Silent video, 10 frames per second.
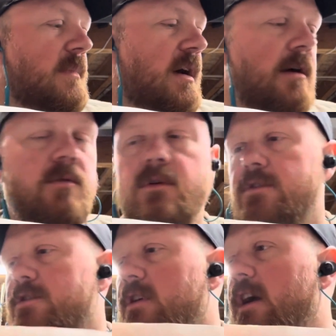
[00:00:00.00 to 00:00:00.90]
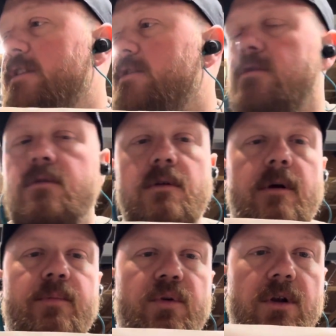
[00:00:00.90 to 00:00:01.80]
I will try to
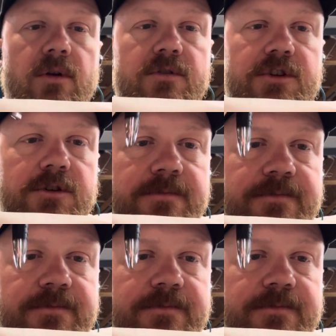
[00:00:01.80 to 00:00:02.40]
approach